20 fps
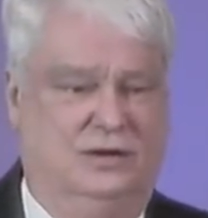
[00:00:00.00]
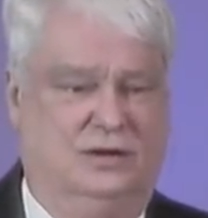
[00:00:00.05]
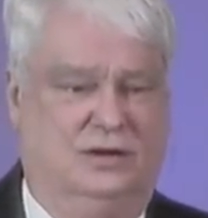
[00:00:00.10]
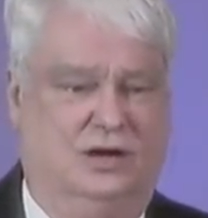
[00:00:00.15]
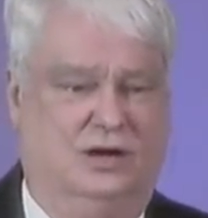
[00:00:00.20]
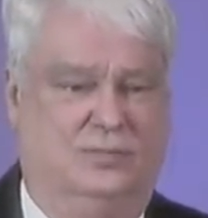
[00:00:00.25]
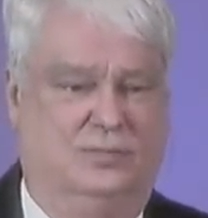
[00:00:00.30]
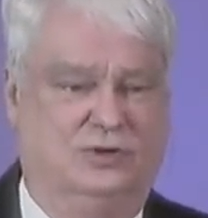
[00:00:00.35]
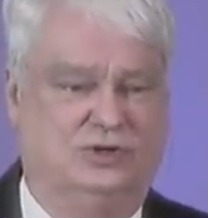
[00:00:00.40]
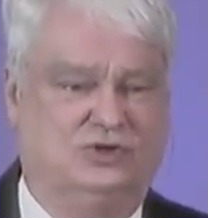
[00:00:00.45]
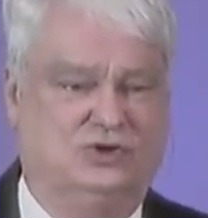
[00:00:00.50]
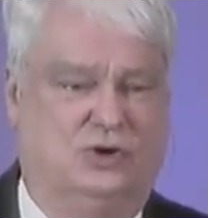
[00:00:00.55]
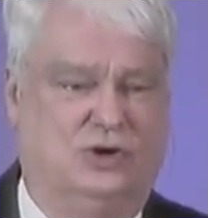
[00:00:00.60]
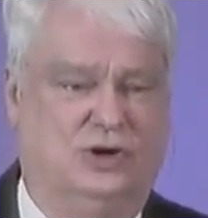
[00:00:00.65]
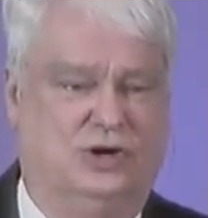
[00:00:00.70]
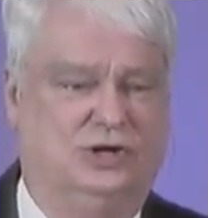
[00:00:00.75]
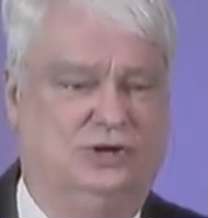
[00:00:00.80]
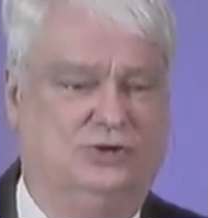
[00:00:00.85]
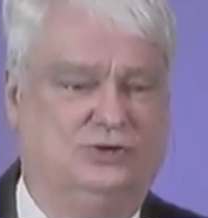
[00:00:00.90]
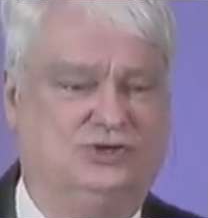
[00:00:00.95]
a
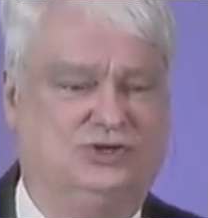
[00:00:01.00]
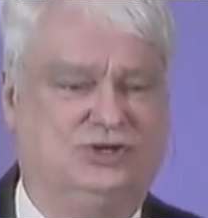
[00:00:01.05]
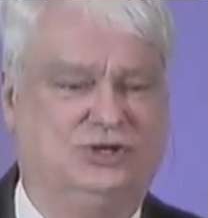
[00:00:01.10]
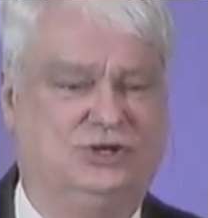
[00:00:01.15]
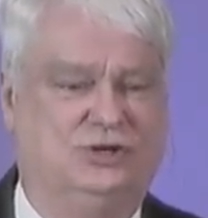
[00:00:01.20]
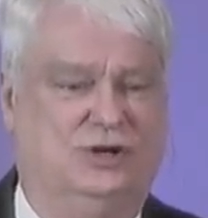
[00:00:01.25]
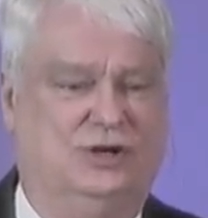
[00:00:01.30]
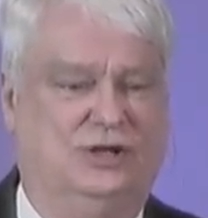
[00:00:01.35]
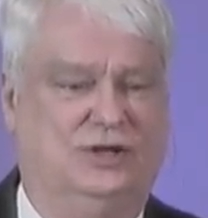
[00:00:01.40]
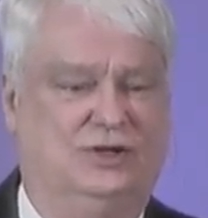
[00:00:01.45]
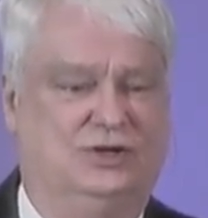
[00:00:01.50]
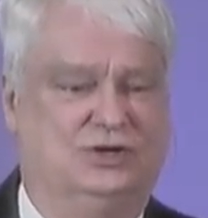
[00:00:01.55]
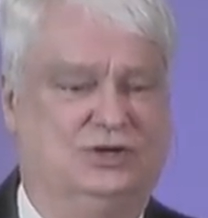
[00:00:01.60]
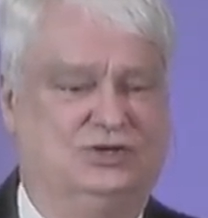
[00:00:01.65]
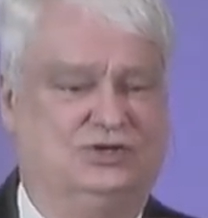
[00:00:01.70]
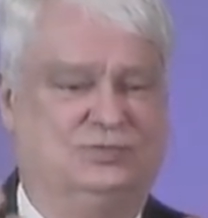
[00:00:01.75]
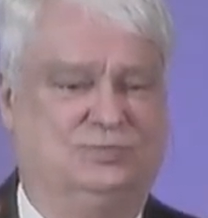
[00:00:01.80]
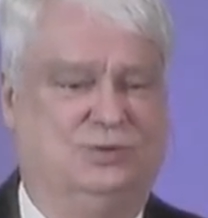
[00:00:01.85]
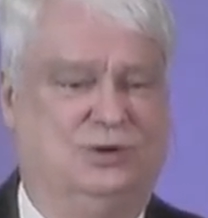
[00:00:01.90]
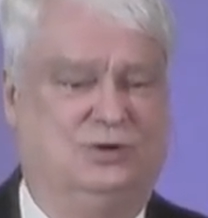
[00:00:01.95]
majority are still in the
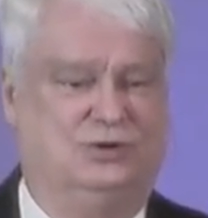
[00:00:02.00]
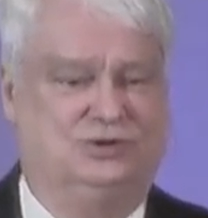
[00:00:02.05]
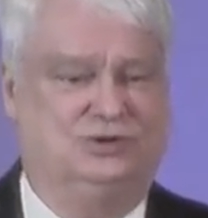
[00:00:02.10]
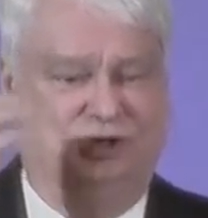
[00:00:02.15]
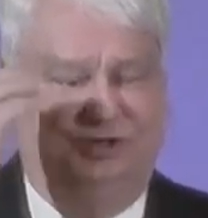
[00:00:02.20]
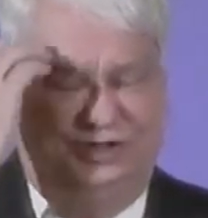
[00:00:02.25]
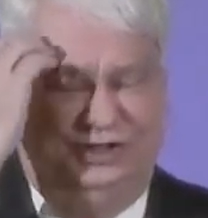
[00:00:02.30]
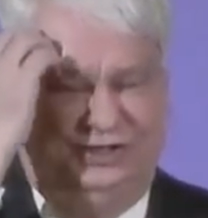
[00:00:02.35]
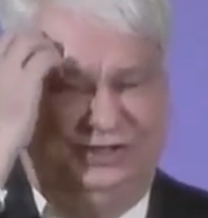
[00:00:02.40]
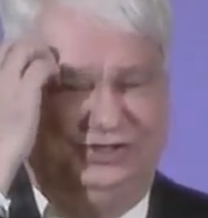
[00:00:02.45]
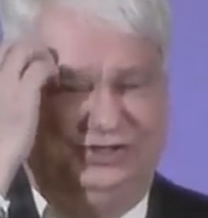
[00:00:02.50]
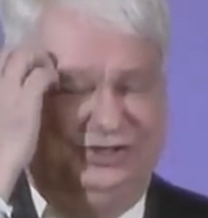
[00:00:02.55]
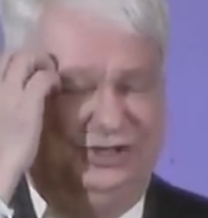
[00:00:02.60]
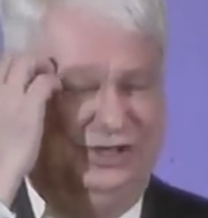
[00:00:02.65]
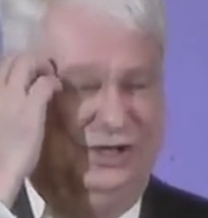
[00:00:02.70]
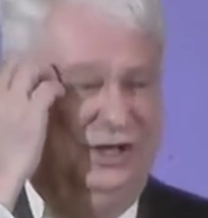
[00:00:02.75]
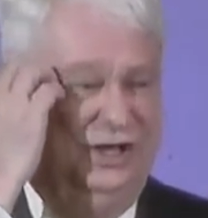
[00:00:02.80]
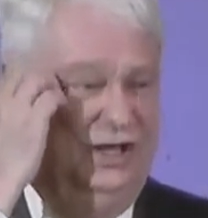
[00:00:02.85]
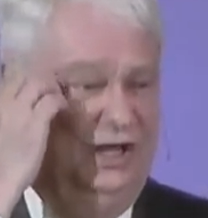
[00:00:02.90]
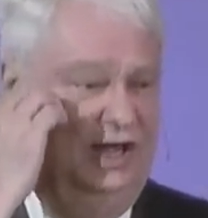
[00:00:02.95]
dispersion, you see.